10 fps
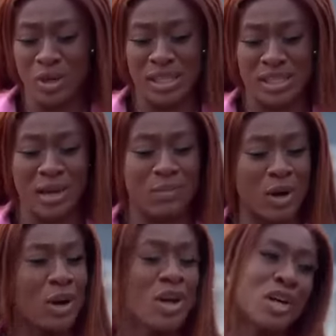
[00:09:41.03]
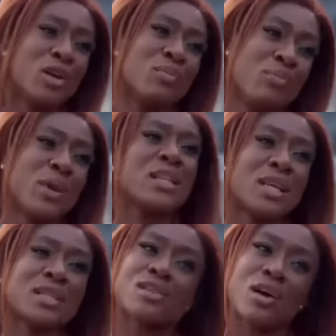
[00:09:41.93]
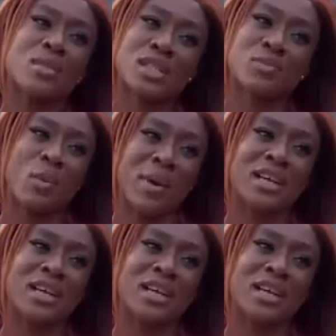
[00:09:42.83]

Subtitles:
what they say about big things come in small